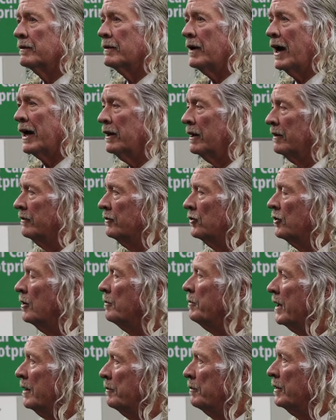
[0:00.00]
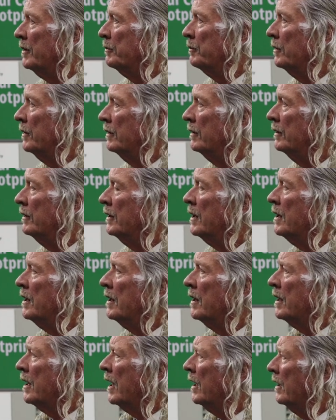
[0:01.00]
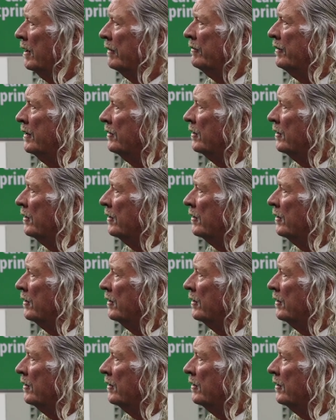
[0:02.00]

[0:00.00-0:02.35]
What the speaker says: I love so many people. And I love